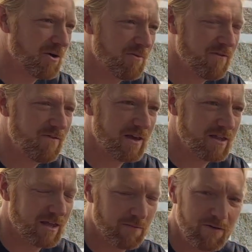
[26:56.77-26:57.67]
we fix
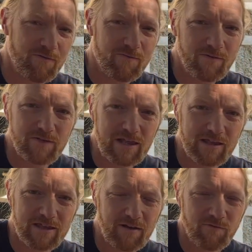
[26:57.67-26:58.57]
it? We've we've sent
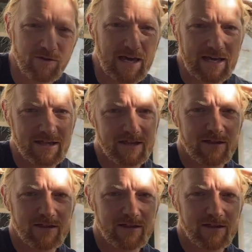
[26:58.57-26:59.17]
several texts